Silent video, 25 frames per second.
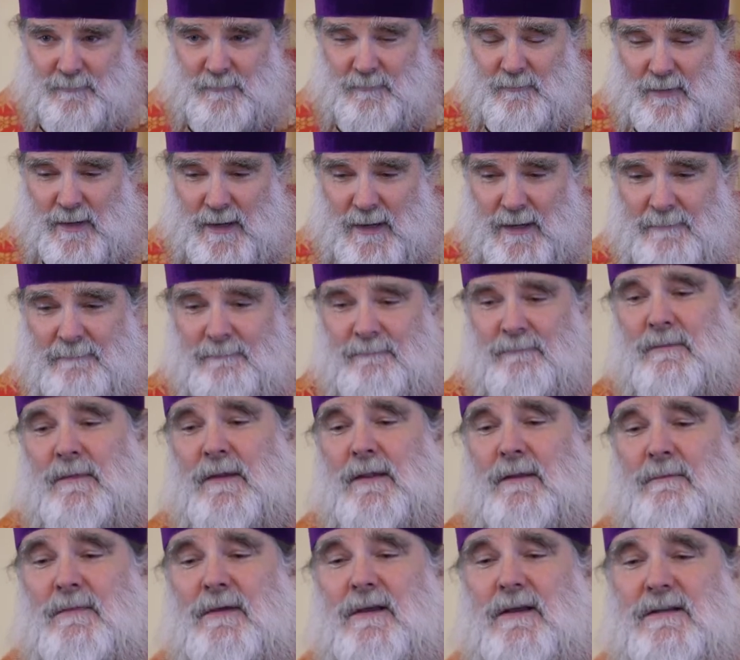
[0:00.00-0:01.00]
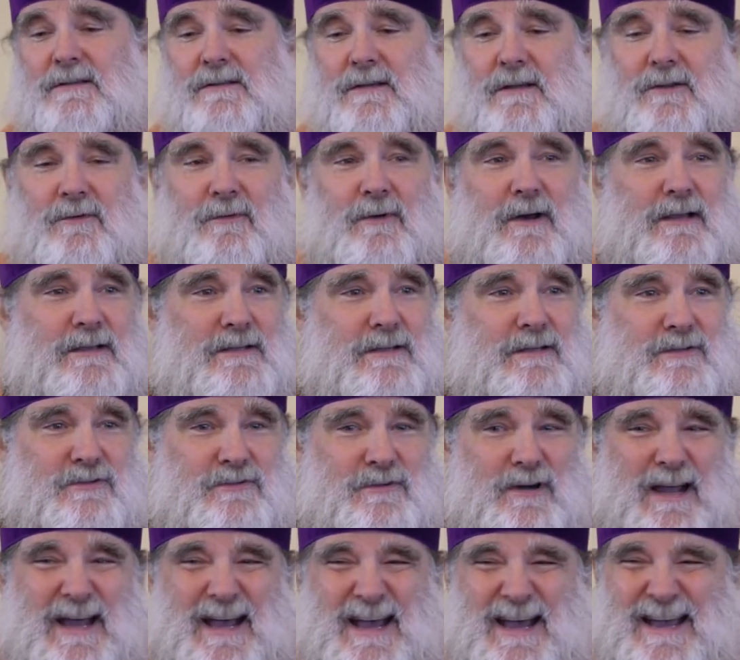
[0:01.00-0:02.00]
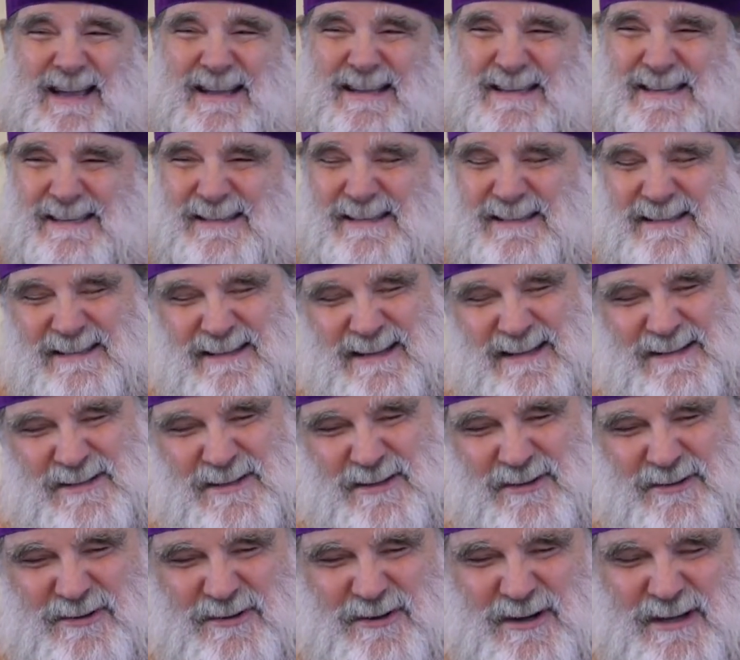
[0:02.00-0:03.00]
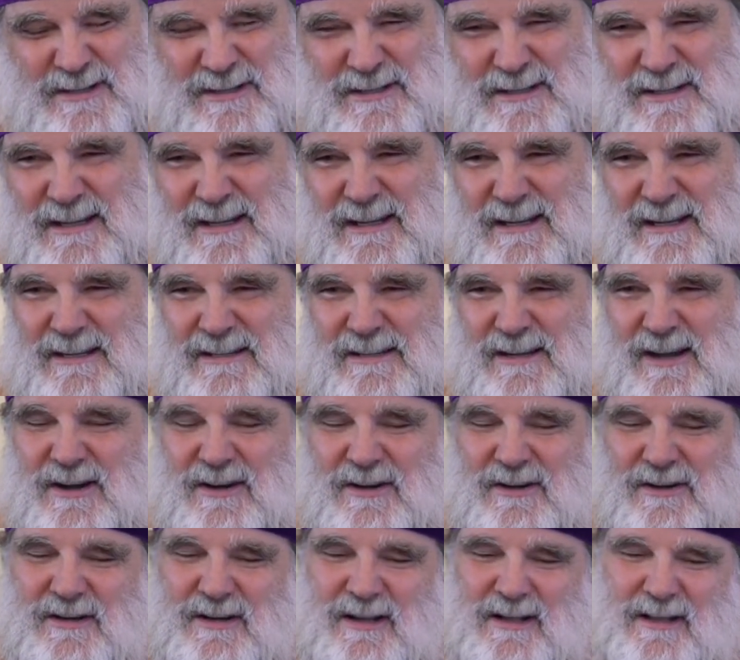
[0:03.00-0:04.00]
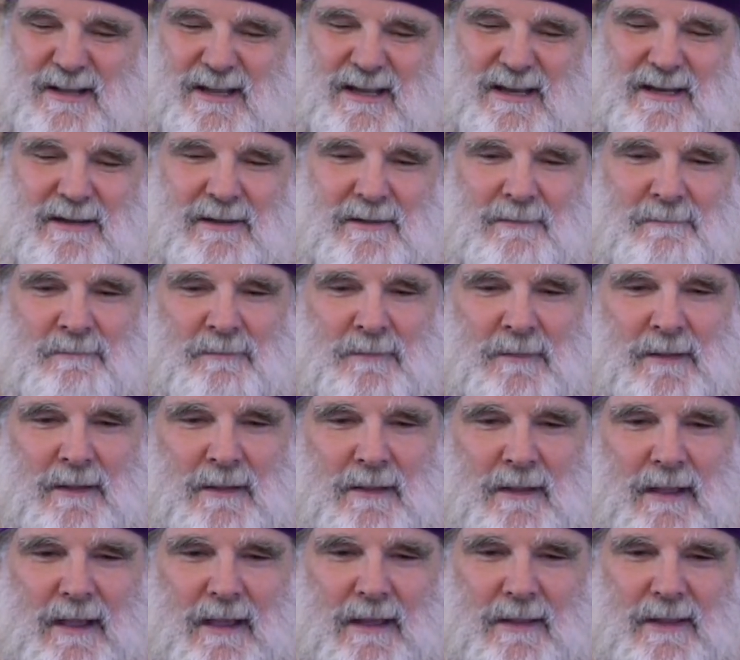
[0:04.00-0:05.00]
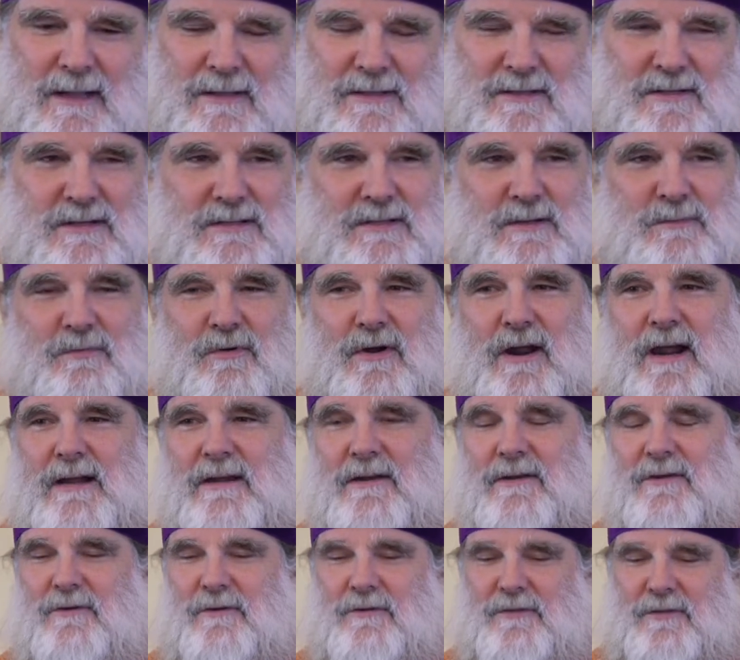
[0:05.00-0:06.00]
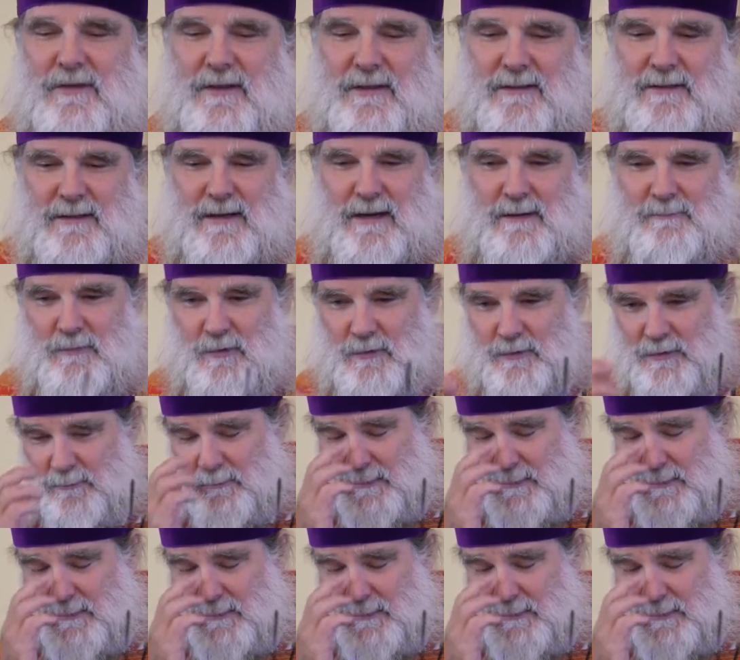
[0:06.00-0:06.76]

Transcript: right? Because otherwise it dries and gets all crusty and it's harder to clean. And that's just a practical thing that I'm only